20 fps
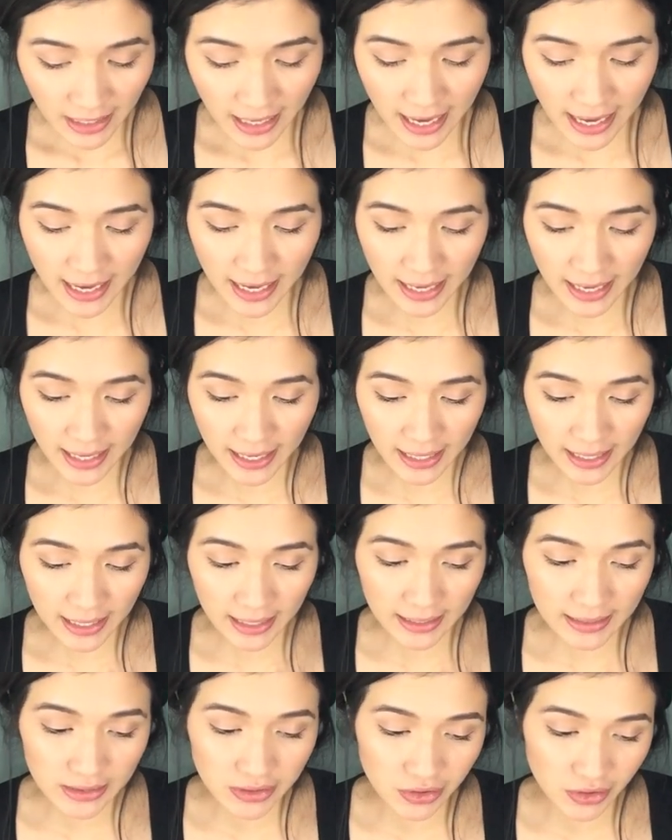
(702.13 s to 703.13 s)

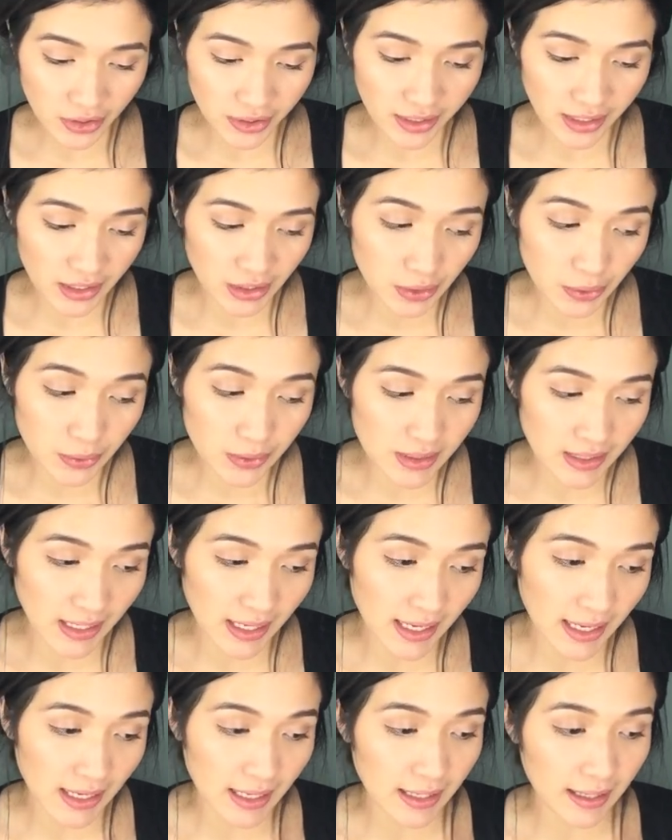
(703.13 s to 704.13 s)
I started
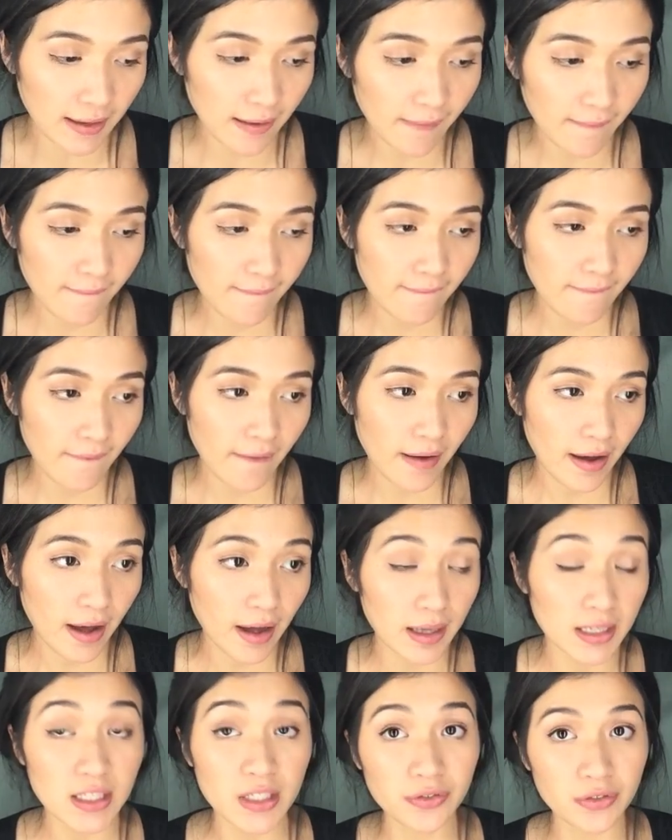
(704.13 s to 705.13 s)
using
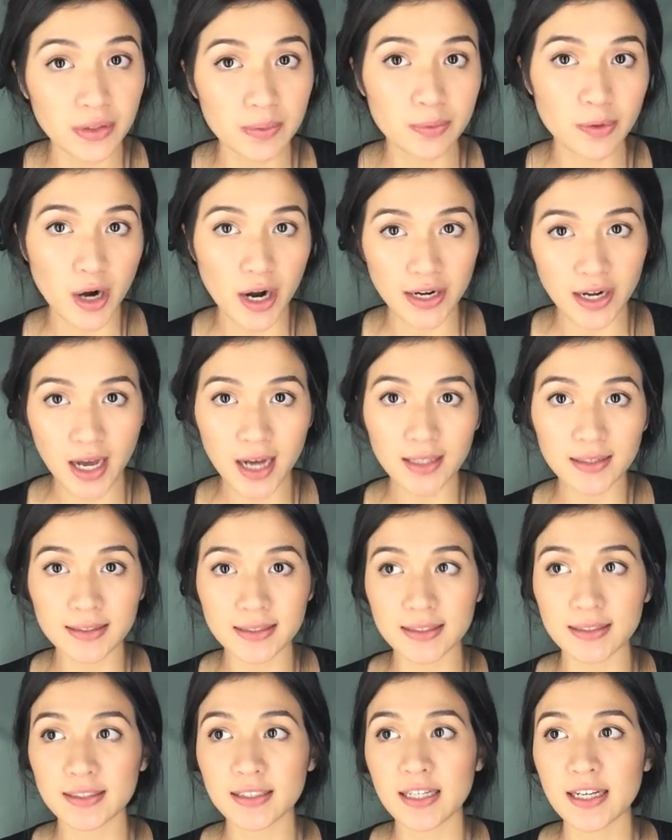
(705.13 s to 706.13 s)
different
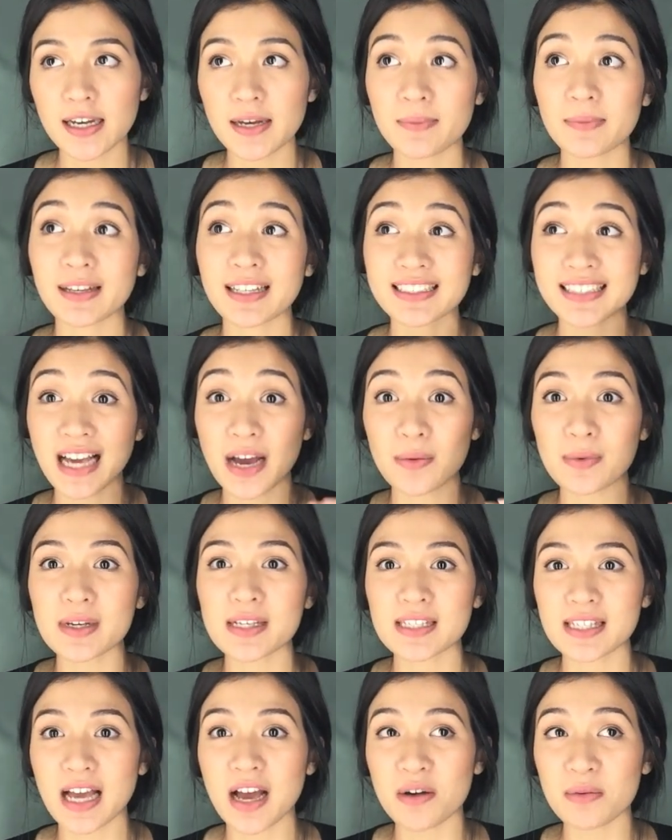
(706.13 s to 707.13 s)
products because I
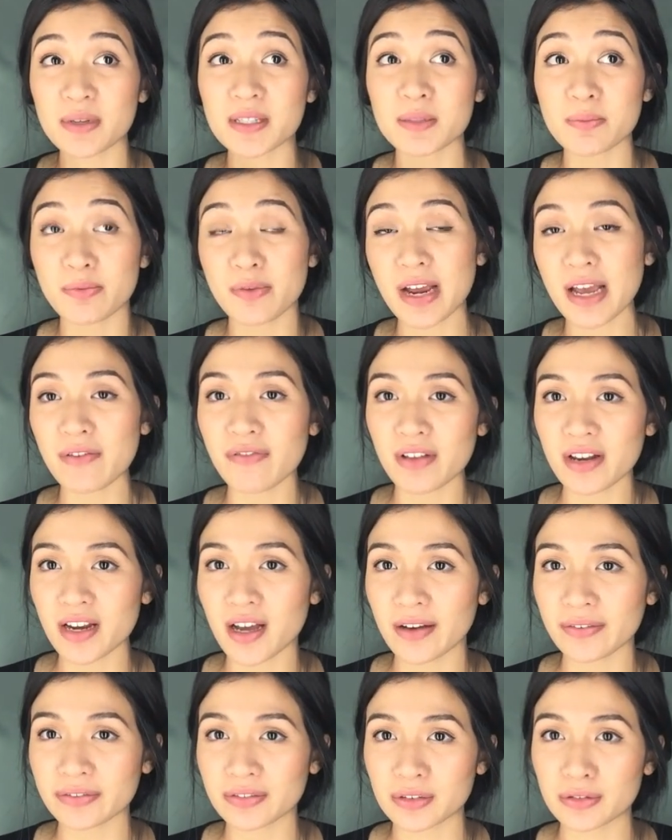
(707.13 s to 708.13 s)
was brave
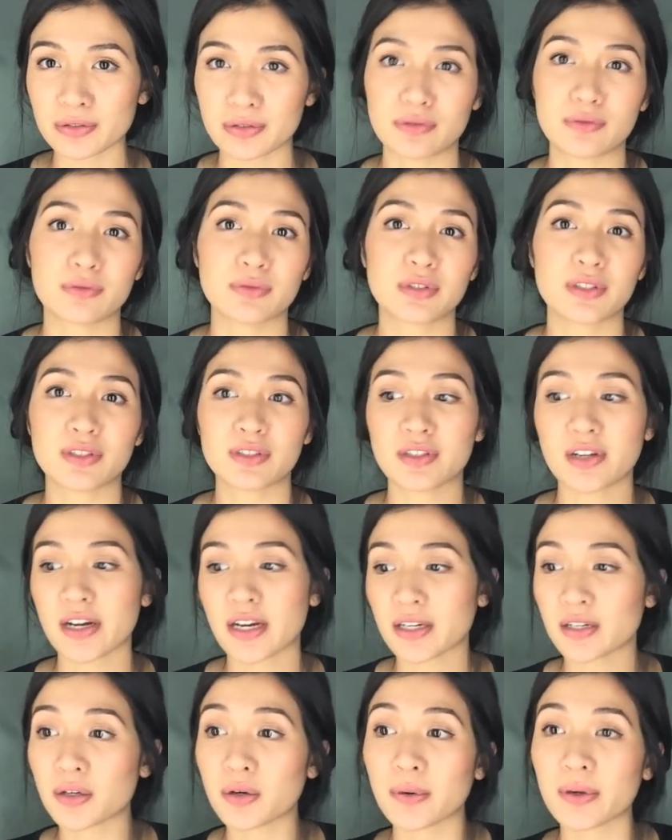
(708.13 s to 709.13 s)
enough to
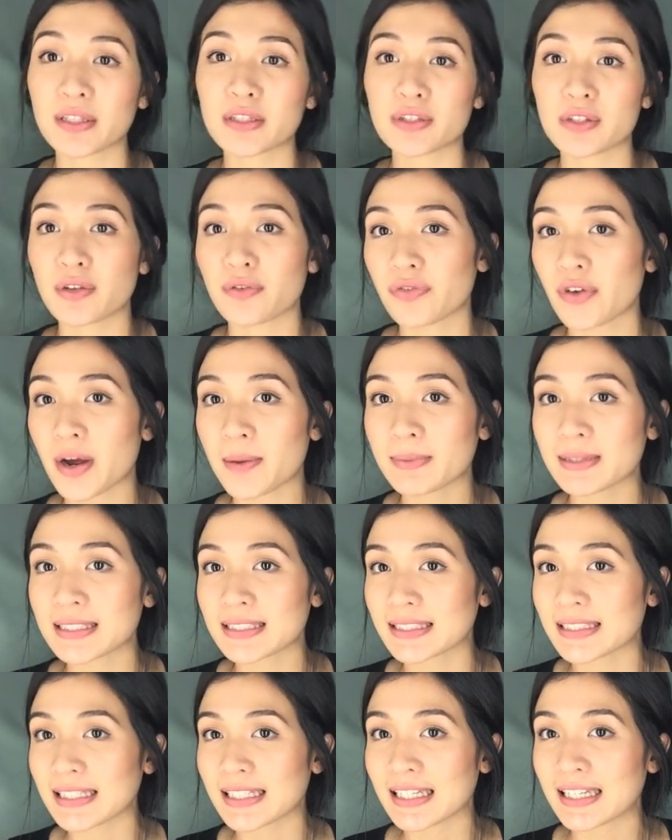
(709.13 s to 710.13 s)
start going to the
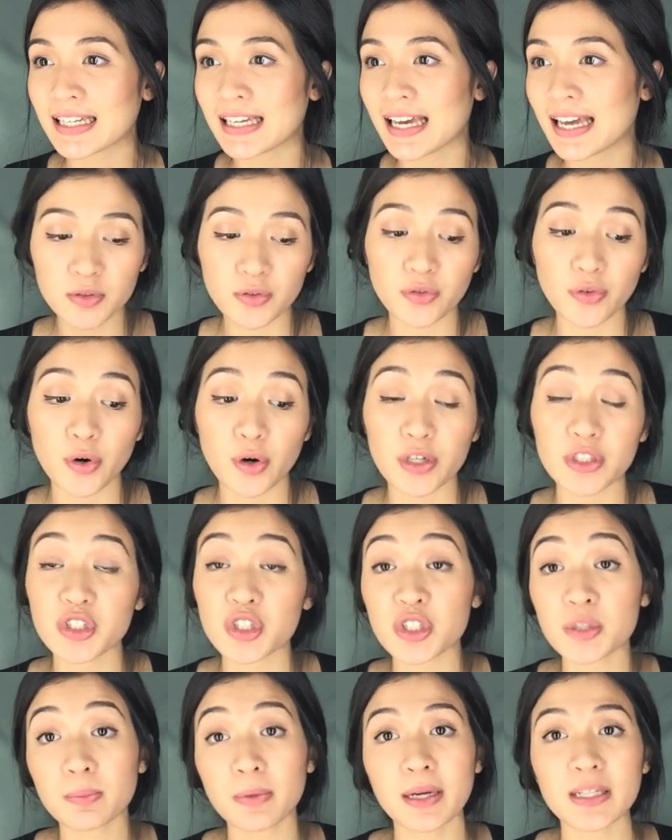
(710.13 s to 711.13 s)
pharmacy for a
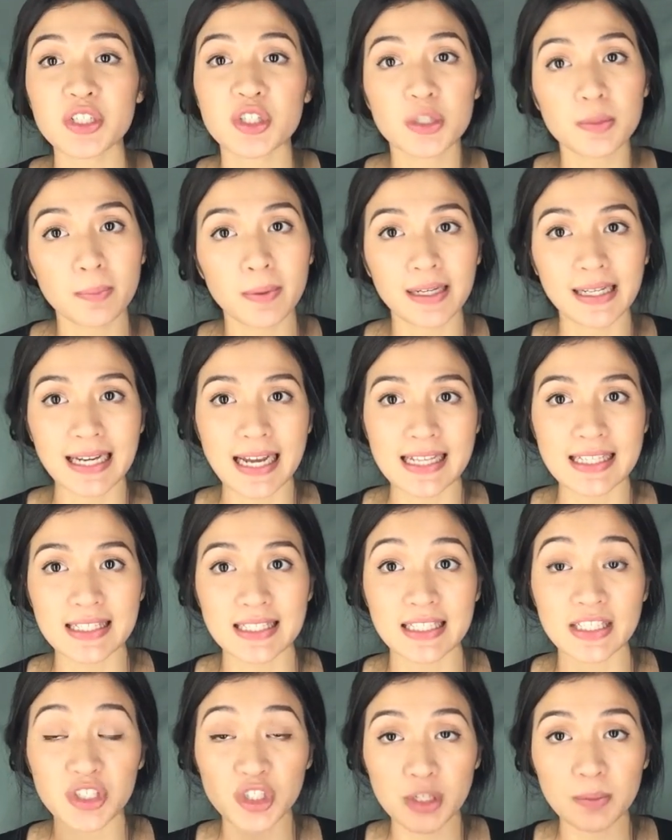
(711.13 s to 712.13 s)
cheaper
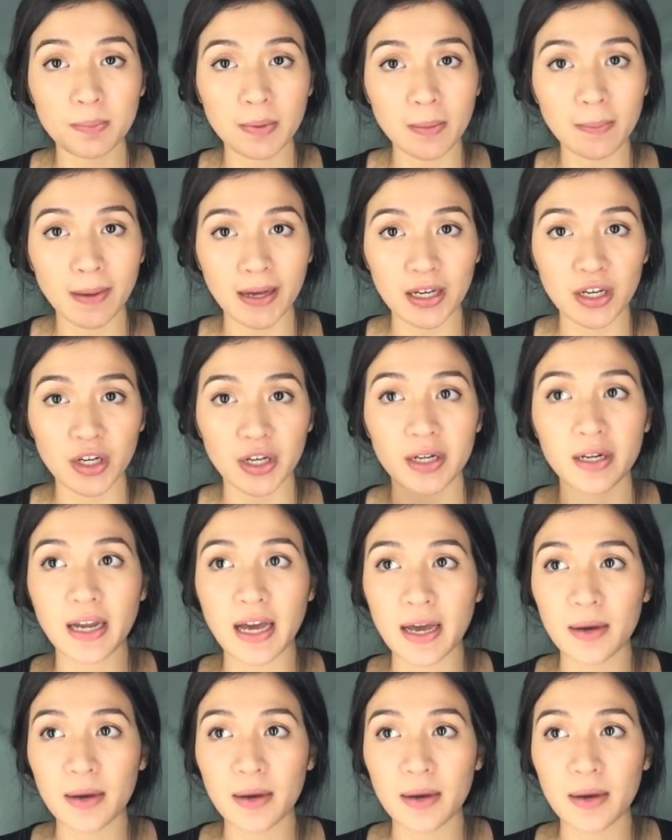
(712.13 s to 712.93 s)
cleanser, cheaper but good.